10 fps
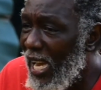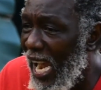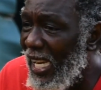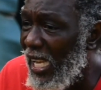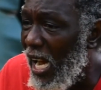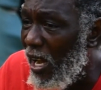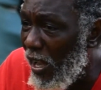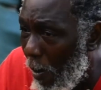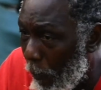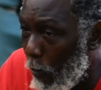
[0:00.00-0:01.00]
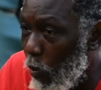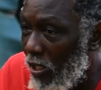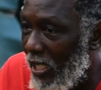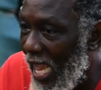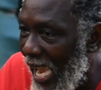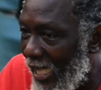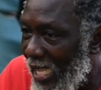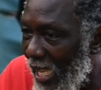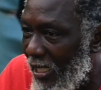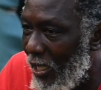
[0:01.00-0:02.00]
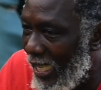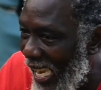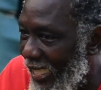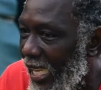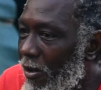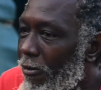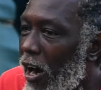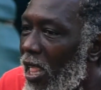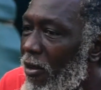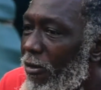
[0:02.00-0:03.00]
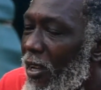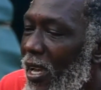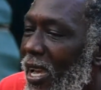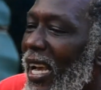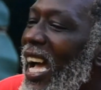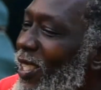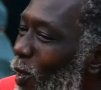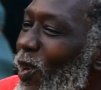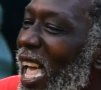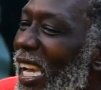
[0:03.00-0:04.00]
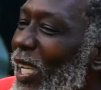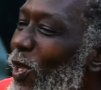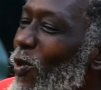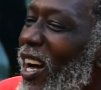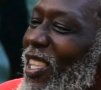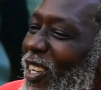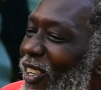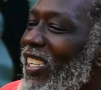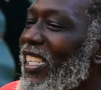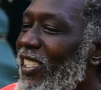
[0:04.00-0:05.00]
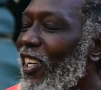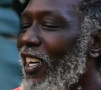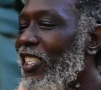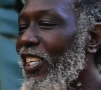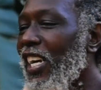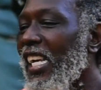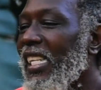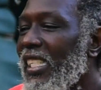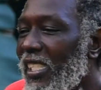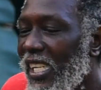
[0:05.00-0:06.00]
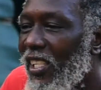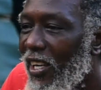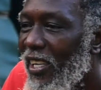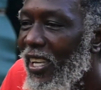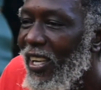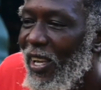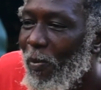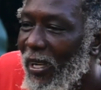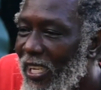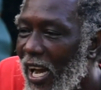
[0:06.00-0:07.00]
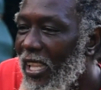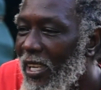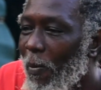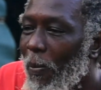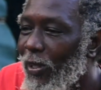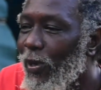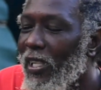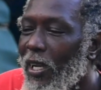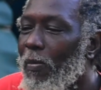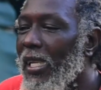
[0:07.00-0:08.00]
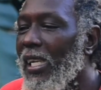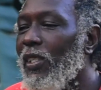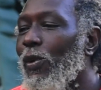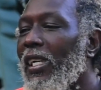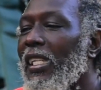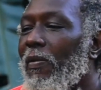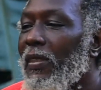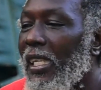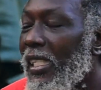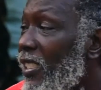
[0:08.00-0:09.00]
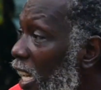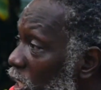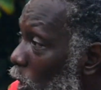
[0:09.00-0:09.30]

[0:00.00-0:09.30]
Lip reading: kind of approach like that to get involved. Cause it sound like you do a little research and then you know, you might talk like a patois like a better to one them things. So it